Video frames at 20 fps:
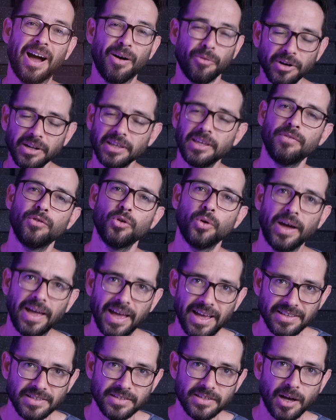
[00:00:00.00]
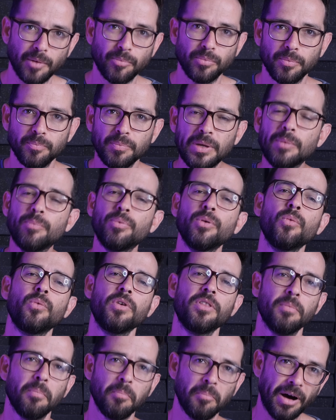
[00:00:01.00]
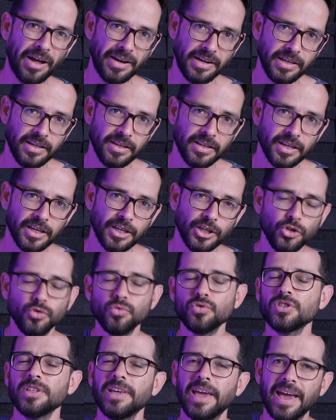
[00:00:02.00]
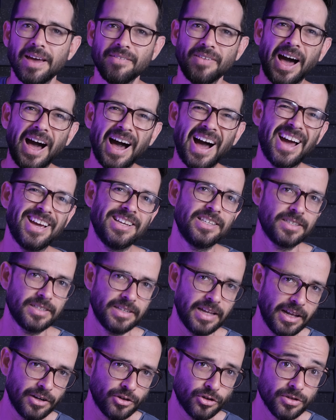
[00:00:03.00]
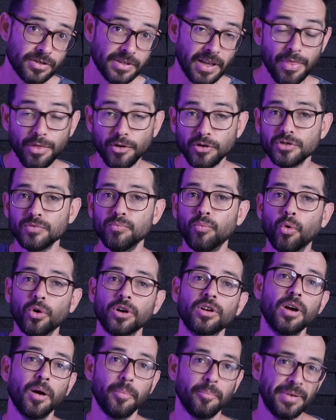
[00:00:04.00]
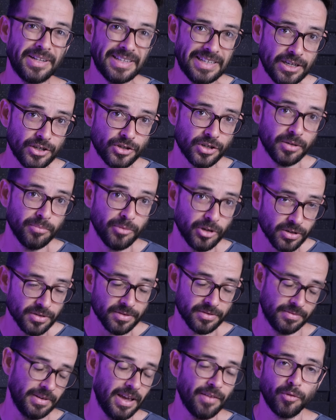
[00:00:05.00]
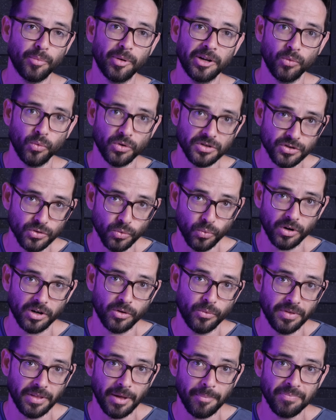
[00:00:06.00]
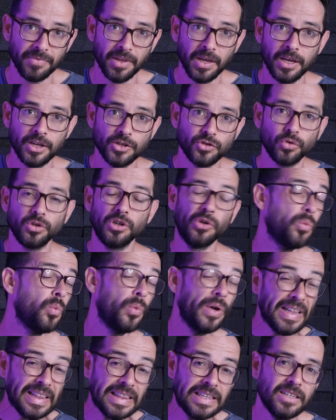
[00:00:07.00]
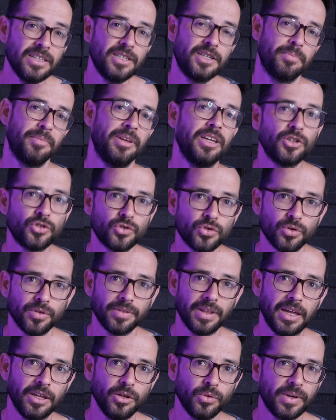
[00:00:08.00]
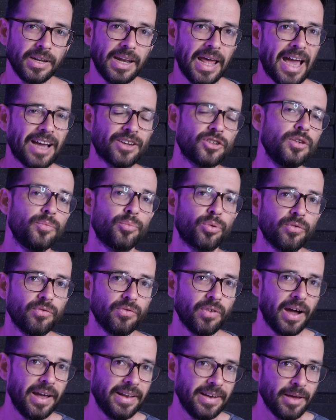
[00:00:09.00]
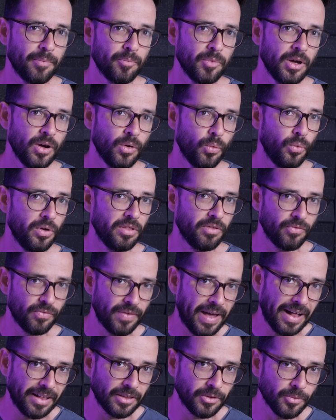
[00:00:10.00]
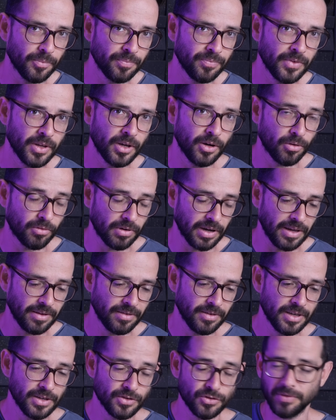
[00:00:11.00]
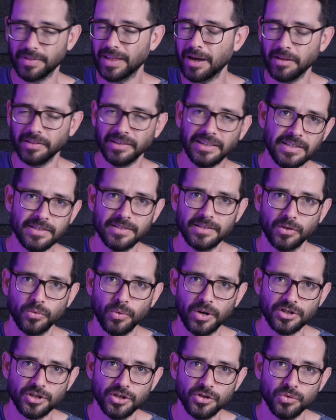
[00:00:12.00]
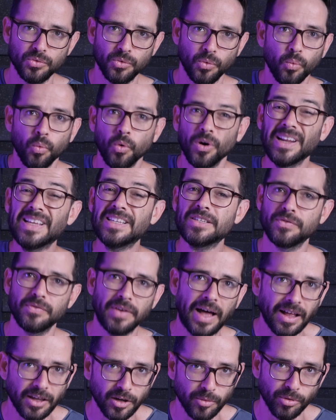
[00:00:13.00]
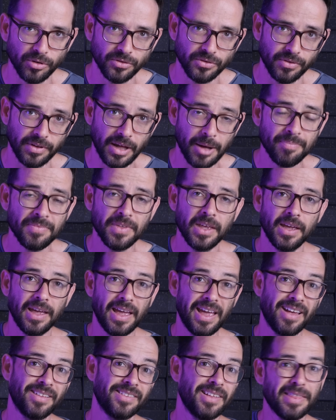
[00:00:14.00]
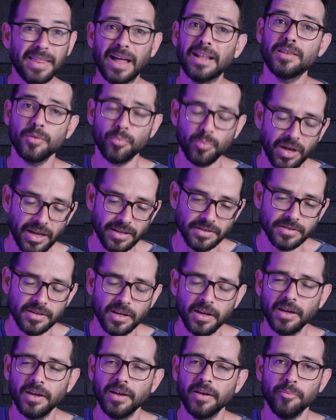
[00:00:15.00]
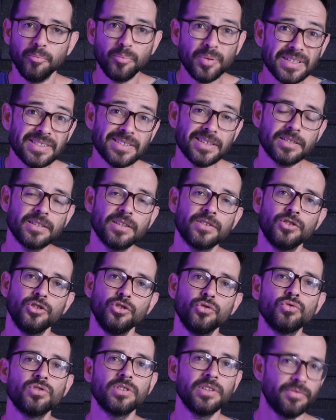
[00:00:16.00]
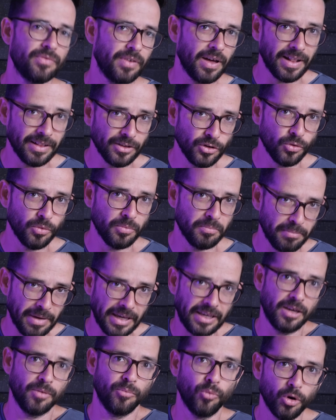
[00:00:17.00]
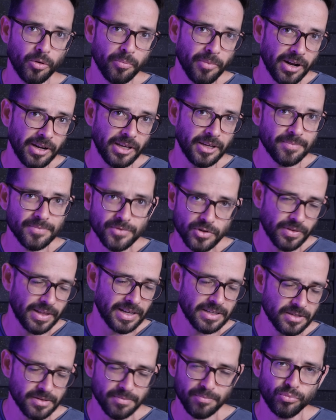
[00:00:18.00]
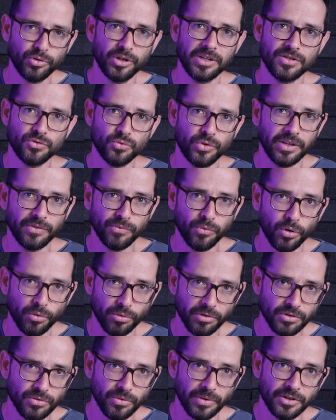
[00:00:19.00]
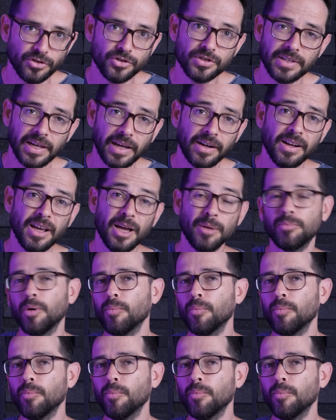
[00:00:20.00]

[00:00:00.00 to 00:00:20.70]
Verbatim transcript: I wanna give you a heads up. People with money usually have high standards and there's more competition because everybody wants to work with them. So you will need to make sure that you can actually provide them with value, okay? So that leads the question to what is valuable to them. And that depends. Businesses usually value making more money. So that's pretty straightforward to understand.